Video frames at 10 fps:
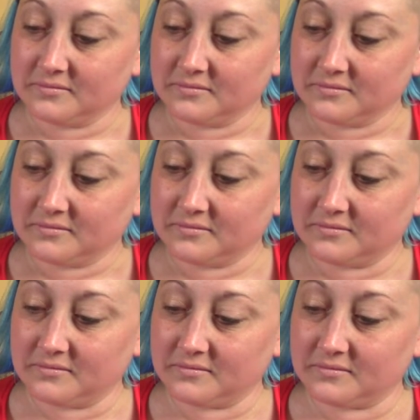
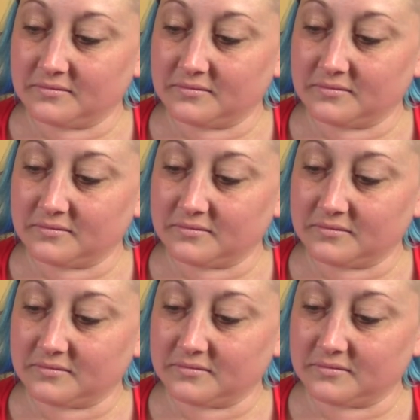
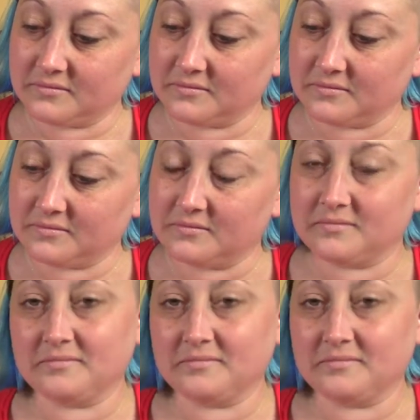No words are spoken by the person on screen.